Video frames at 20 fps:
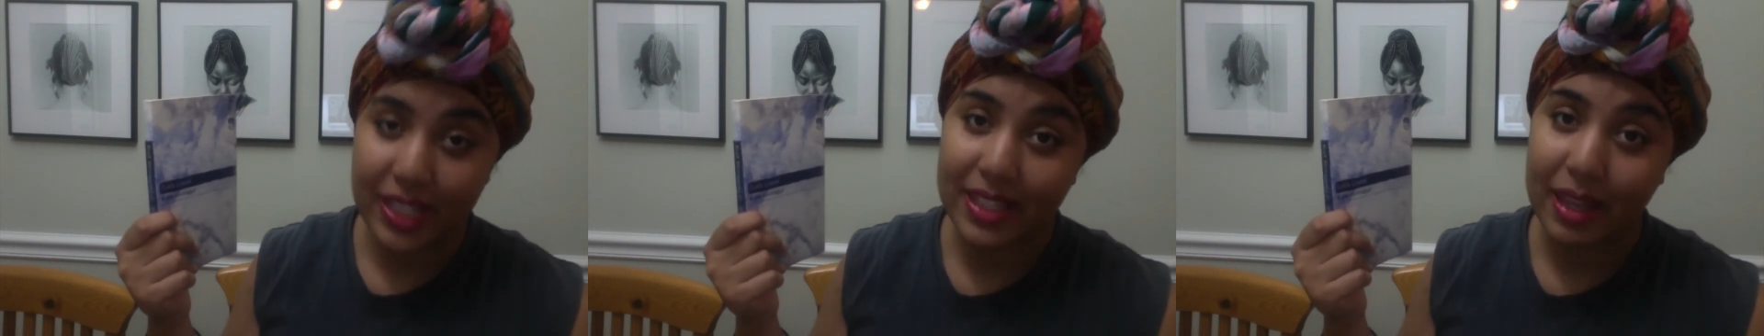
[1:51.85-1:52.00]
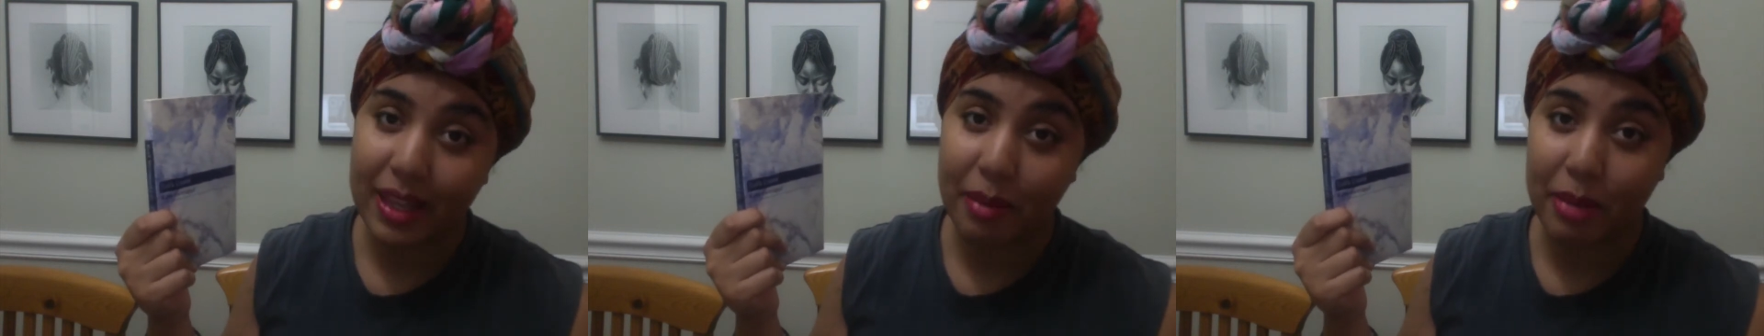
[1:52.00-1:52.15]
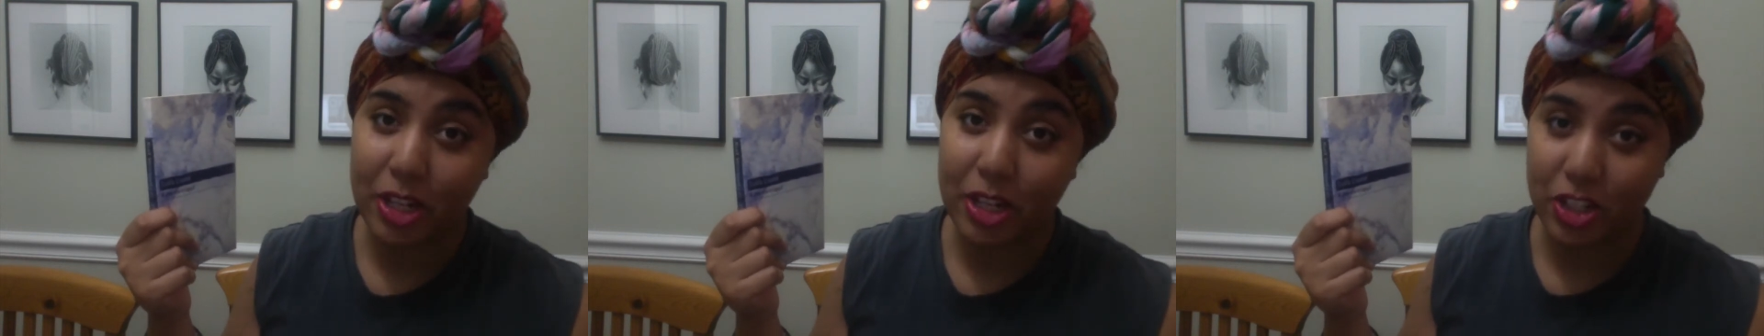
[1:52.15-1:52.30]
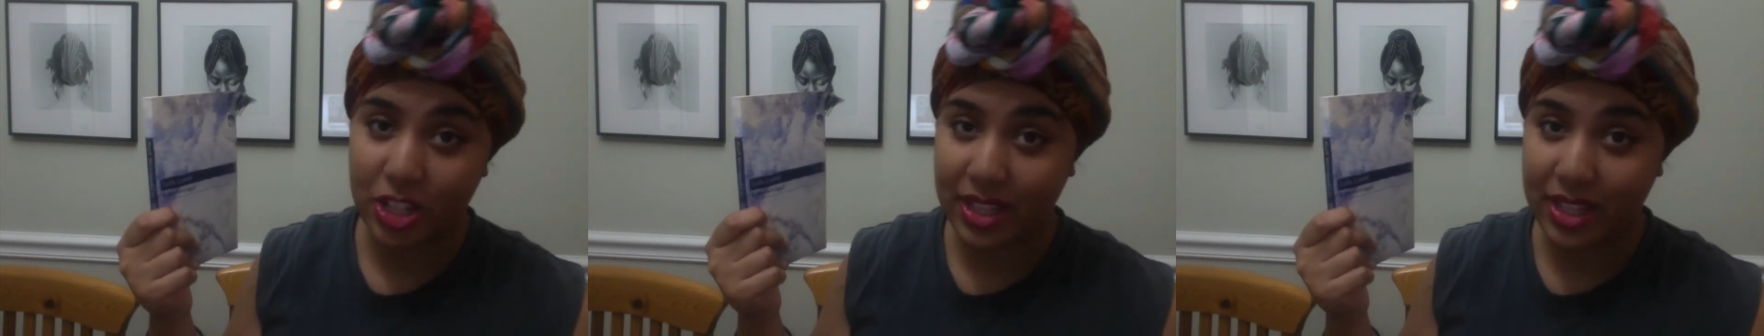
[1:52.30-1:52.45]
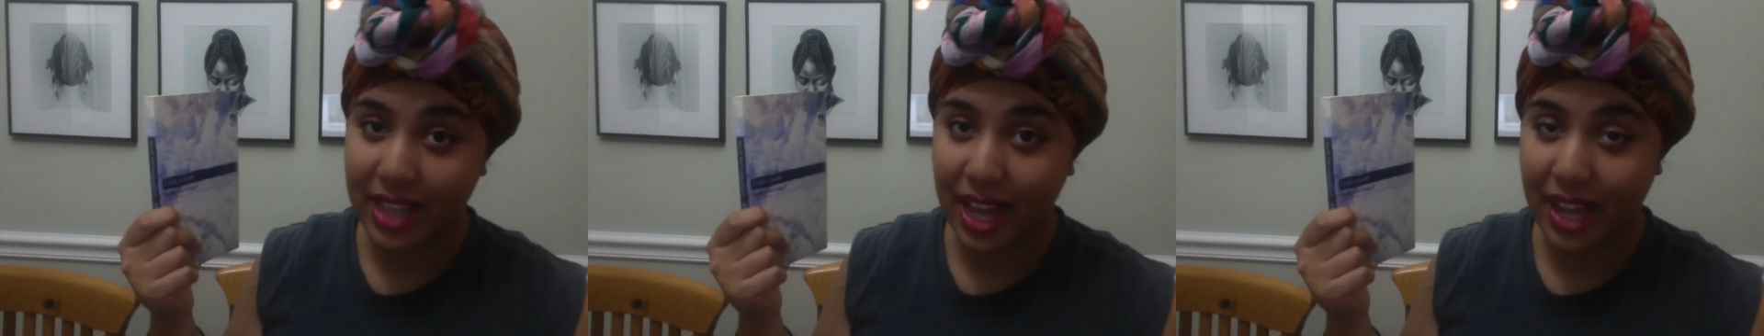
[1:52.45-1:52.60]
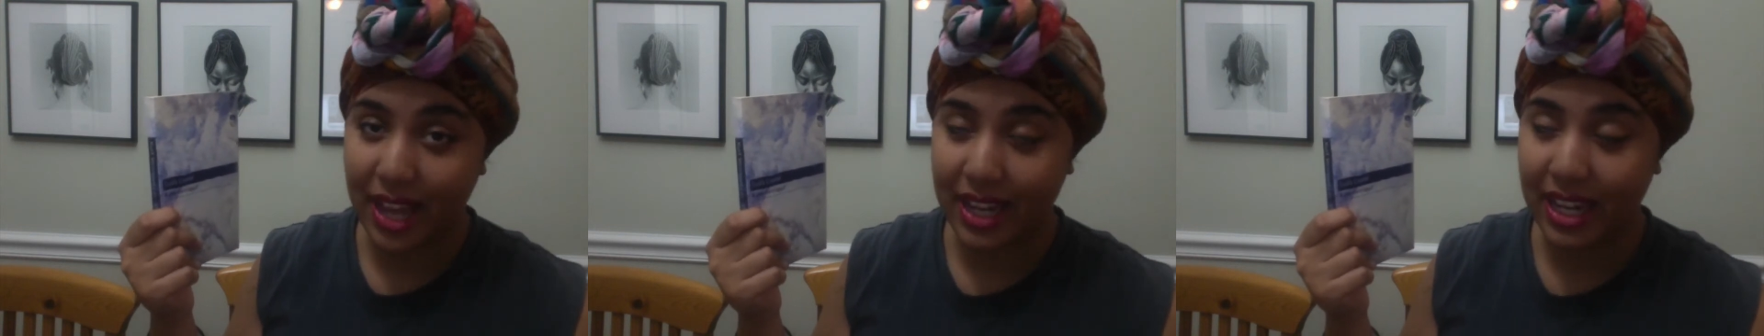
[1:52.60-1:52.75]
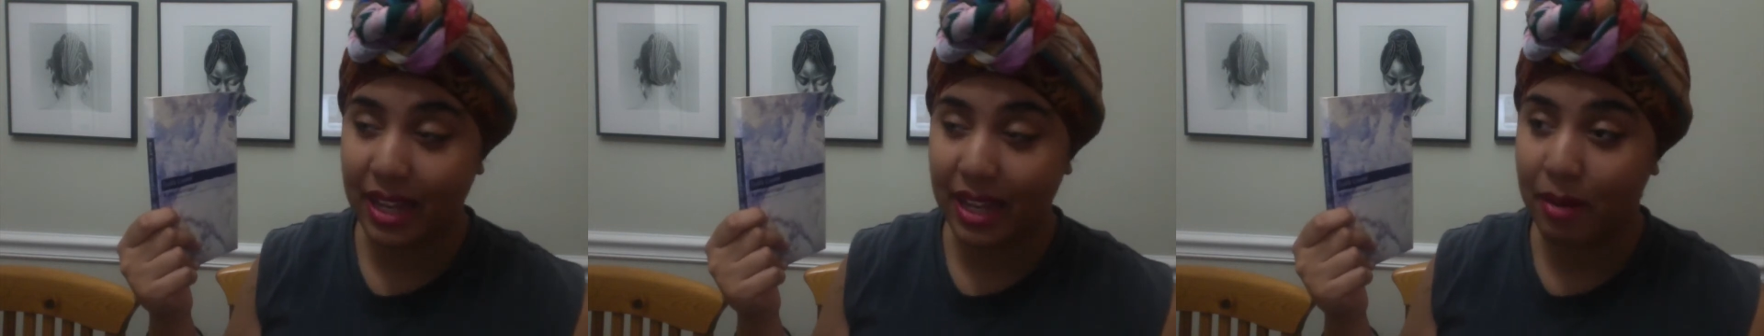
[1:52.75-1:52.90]
I mentioned
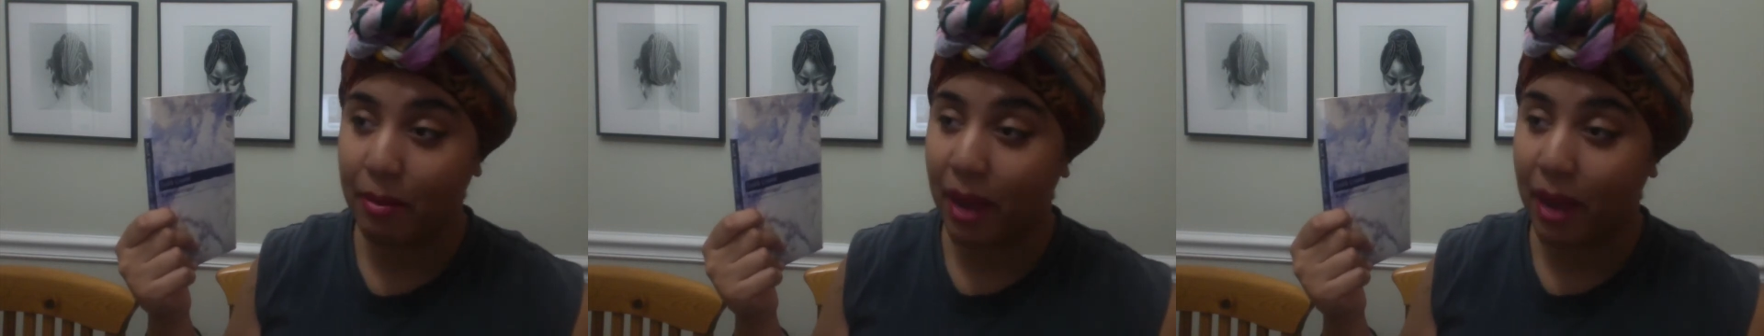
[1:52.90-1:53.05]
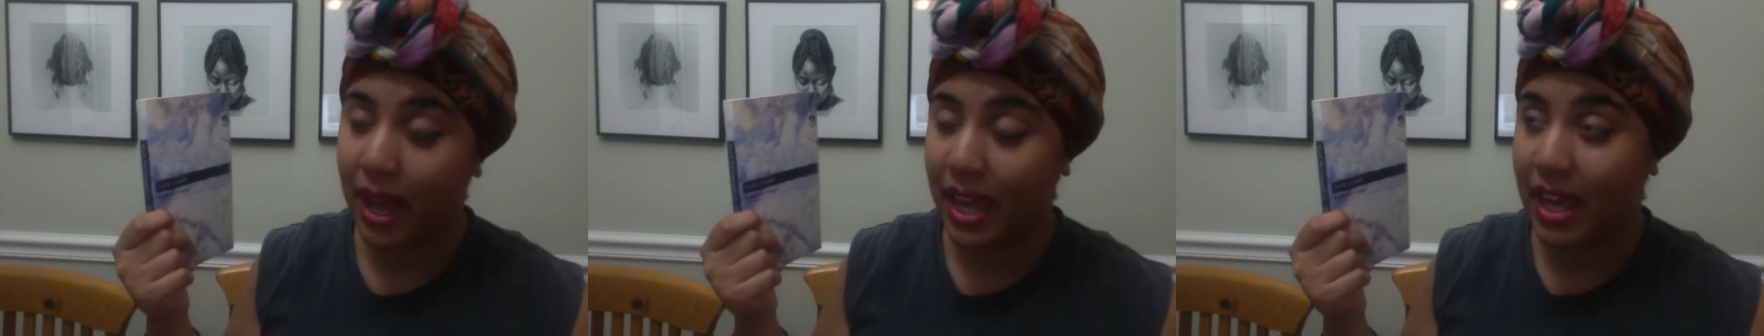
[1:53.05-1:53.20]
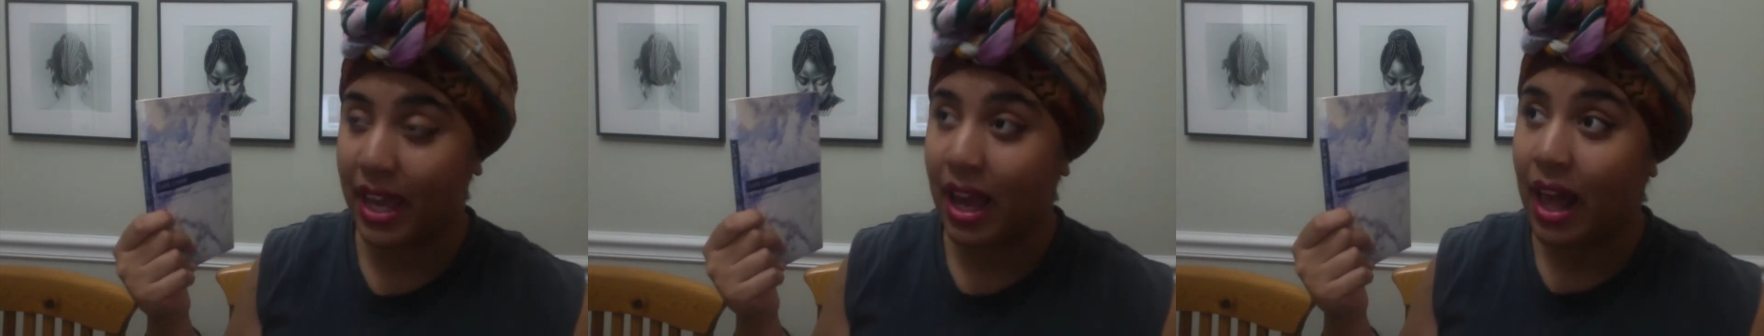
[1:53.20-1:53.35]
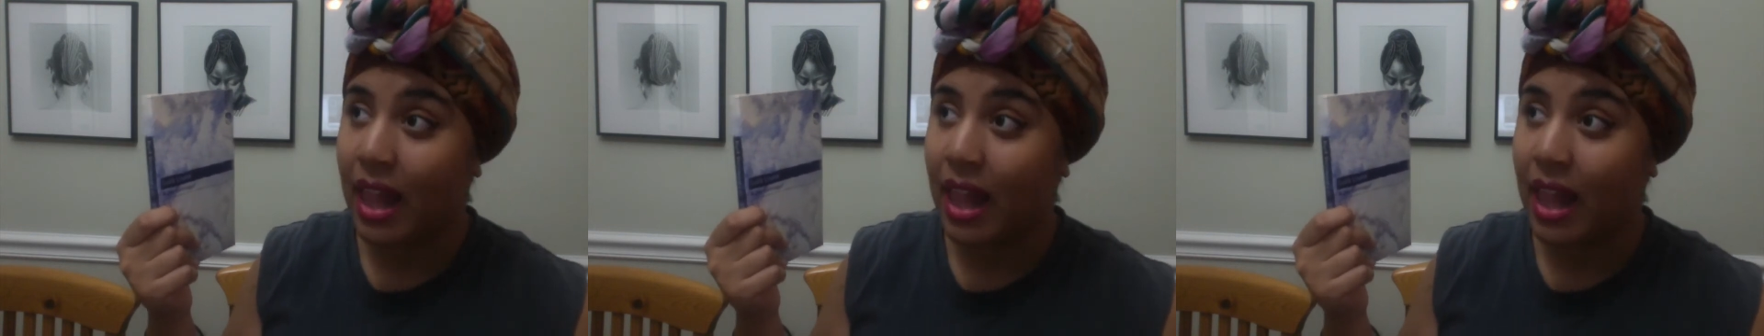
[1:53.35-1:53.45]
that in my